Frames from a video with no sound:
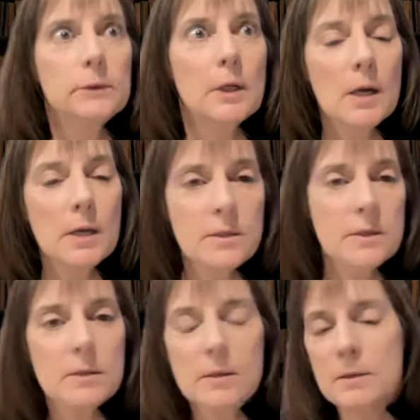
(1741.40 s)

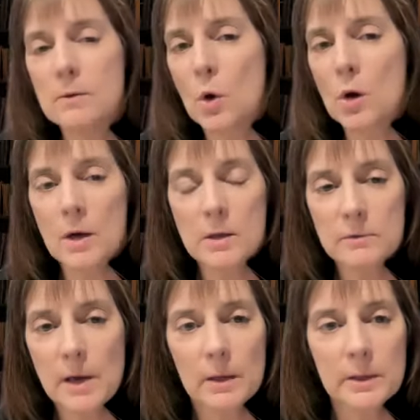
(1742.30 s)
cousins or other
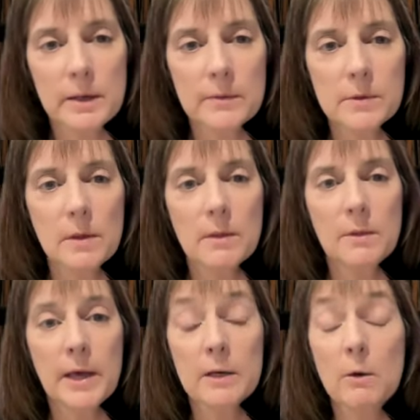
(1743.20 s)
relatives
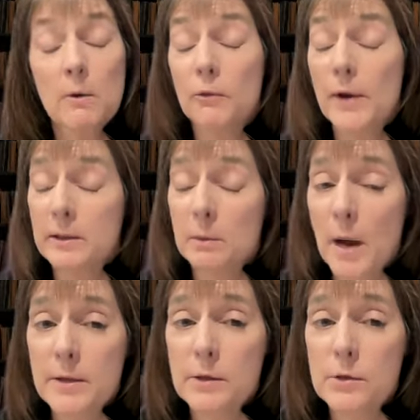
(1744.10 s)
that are affected by
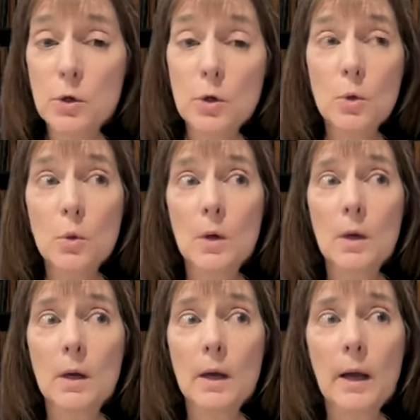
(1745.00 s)
this too,
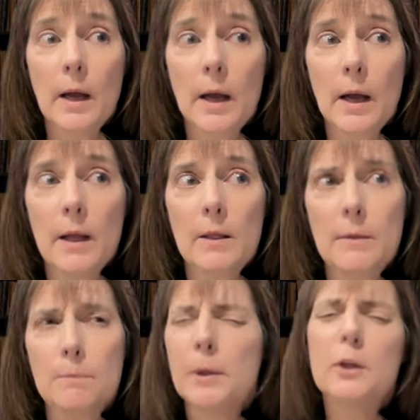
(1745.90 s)

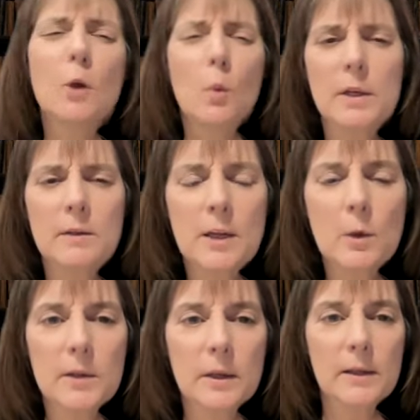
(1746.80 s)
but you don't want to deal
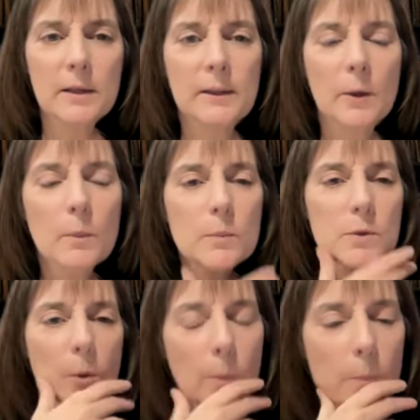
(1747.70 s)
with it,
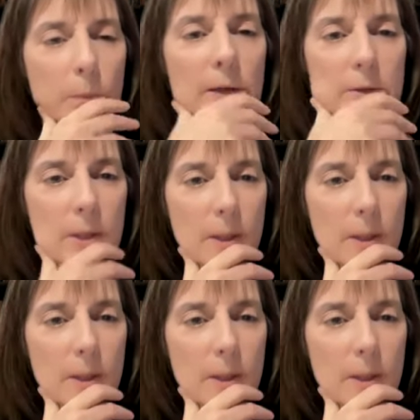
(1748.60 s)
So it's